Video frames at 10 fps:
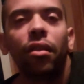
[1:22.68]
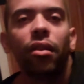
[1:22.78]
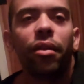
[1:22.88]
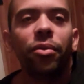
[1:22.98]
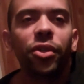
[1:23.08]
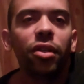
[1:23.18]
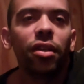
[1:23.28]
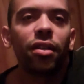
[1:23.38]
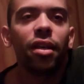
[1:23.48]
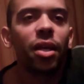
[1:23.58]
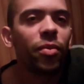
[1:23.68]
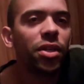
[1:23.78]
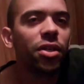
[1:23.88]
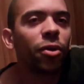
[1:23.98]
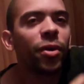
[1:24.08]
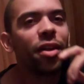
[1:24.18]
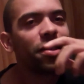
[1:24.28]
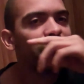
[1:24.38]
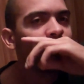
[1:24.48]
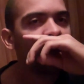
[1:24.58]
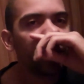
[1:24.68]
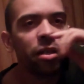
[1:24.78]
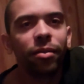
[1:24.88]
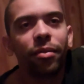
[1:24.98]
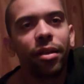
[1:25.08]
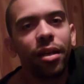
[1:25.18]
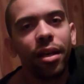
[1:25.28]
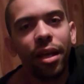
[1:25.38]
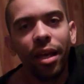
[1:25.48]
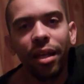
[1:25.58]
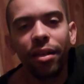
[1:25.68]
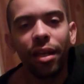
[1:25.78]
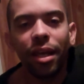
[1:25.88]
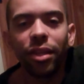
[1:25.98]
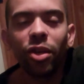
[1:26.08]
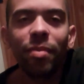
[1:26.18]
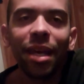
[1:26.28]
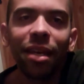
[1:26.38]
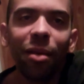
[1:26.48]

Don't you just hate when you're around someone and you're making